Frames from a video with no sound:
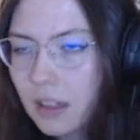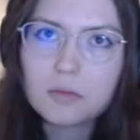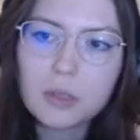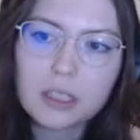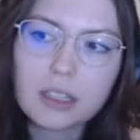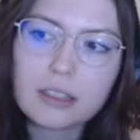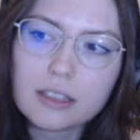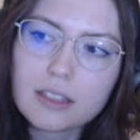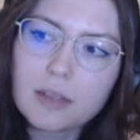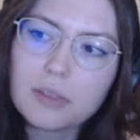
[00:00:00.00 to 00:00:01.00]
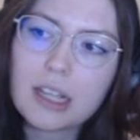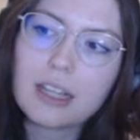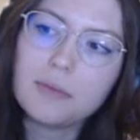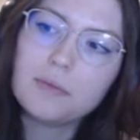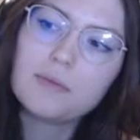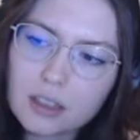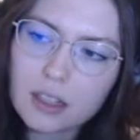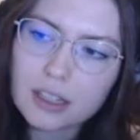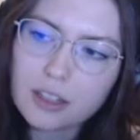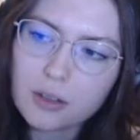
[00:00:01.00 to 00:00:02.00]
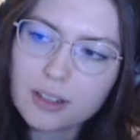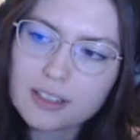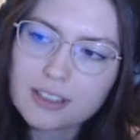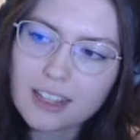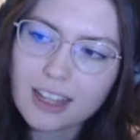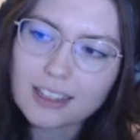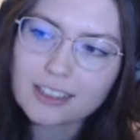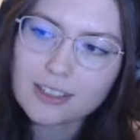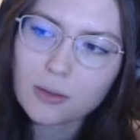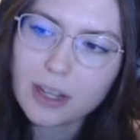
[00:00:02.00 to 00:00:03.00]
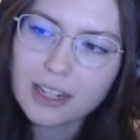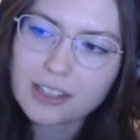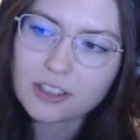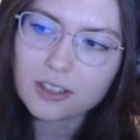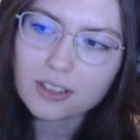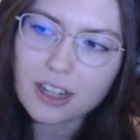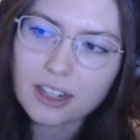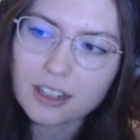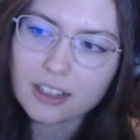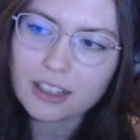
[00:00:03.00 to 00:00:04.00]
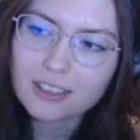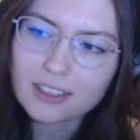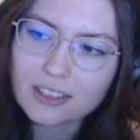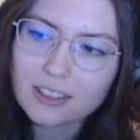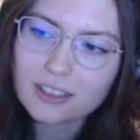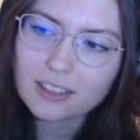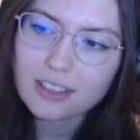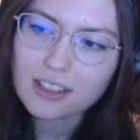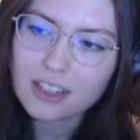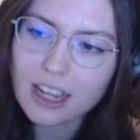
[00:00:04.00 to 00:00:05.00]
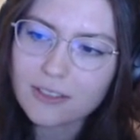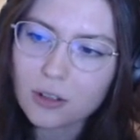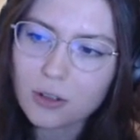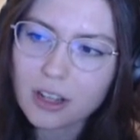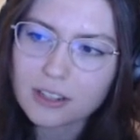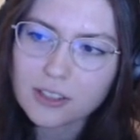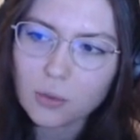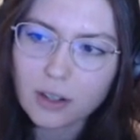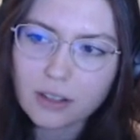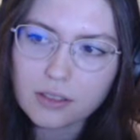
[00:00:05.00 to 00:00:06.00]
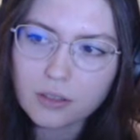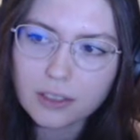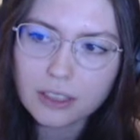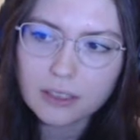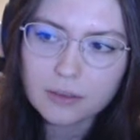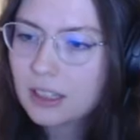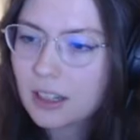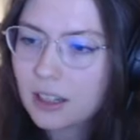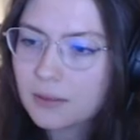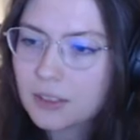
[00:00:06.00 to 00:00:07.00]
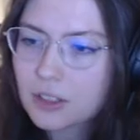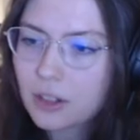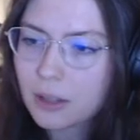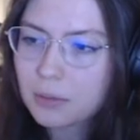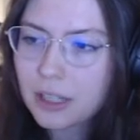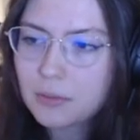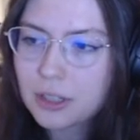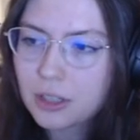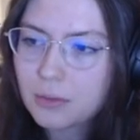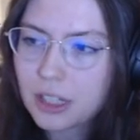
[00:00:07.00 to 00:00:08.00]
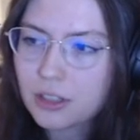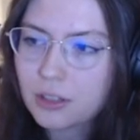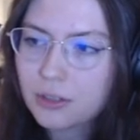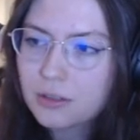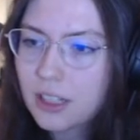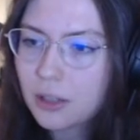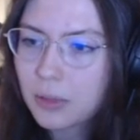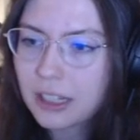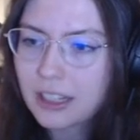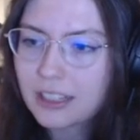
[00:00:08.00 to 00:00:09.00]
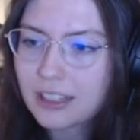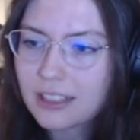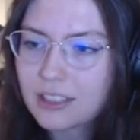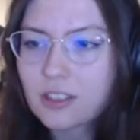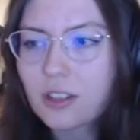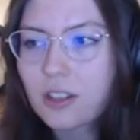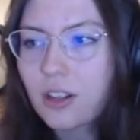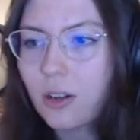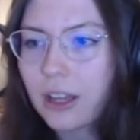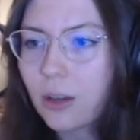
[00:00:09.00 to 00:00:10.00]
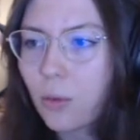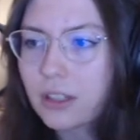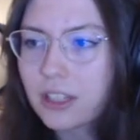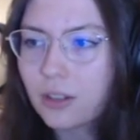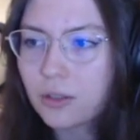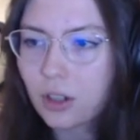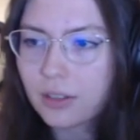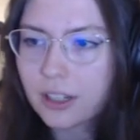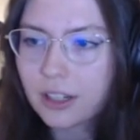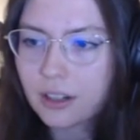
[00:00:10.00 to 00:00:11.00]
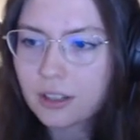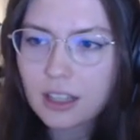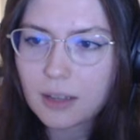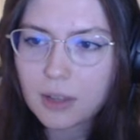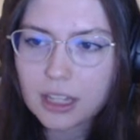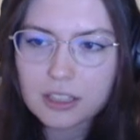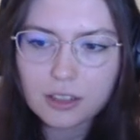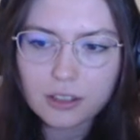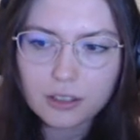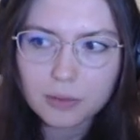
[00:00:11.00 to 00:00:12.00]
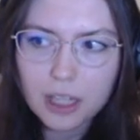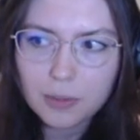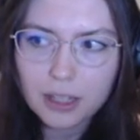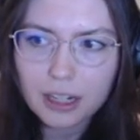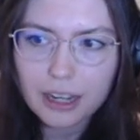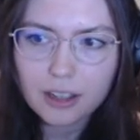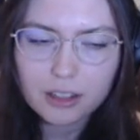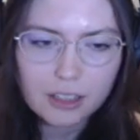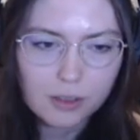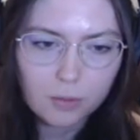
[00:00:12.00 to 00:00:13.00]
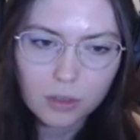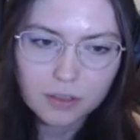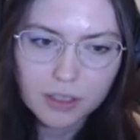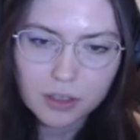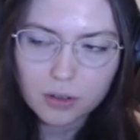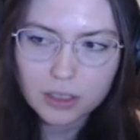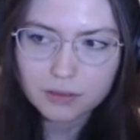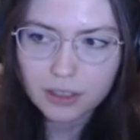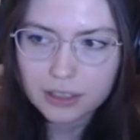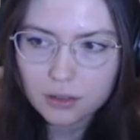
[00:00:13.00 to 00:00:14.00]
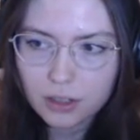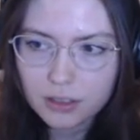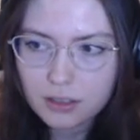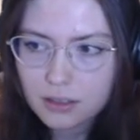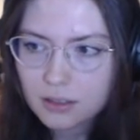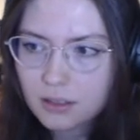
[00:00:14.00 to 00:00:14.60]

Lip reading: But at the same time, I noticed that his queen is just kind of like doesn't have a whole lot of squares over here. And so I played bishop d2, and my idea is, okay, once he goes over here, I'm keeping an eye on one of his only flight squares.